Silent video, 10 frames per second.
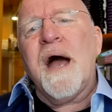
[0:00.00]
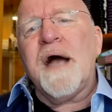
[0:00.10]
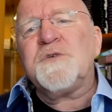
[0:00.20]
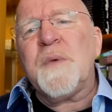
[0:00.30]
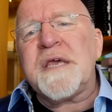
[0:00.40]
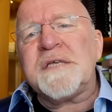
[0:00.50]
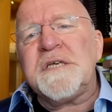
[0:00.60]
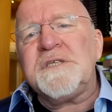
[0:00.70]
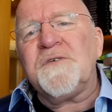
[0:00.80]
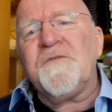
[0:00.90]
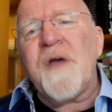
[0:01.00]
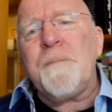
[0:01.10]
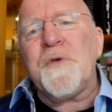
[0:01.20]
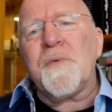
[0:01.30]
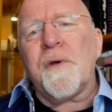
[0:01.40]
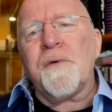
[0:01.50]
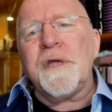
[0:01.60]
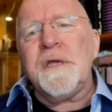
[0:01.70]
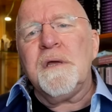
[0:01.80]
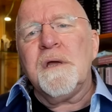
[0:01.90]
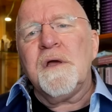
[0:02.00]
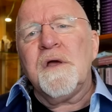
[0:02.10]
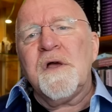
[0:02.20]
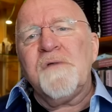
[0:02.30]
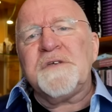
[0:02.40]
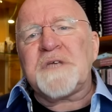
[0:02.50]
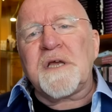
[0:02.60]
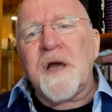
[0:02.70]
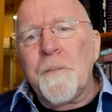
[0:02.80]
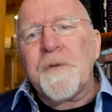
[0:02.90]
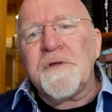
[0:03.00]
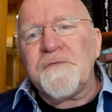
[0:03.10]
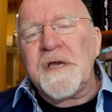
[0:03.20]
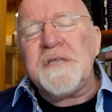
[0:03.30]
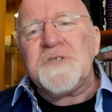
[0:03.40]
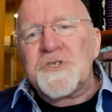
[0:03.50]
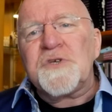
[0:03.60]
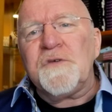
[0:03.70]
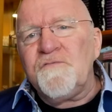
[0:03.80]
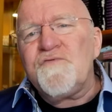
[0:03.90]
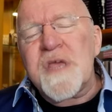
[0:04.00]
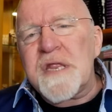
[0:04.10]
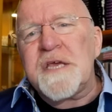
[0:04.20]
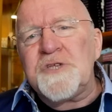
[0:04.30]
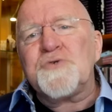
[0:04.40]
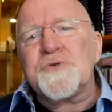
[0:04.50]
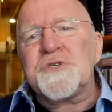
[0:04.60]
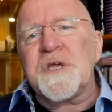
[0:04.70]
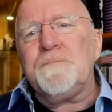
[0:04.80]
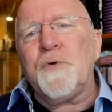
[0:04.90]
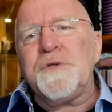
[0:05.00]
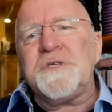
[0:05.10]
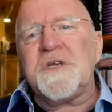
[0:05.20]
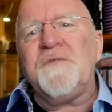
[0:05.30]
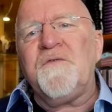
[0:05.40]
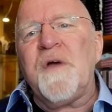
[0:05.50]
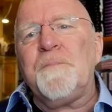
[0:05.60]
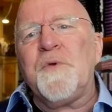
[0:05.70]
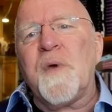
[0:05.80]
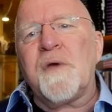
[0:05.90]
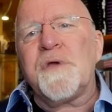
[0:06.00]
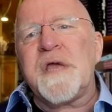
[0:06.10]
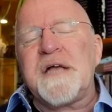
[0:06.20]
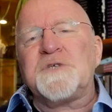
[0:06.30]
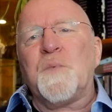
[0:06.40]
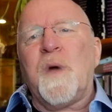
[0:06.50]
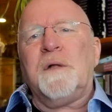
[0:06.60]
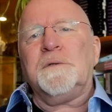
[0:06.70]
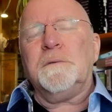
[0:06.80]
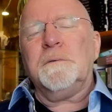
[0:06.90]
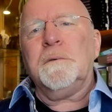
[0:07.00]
As we get into February, there's a couple of ins really interesting points in February as well.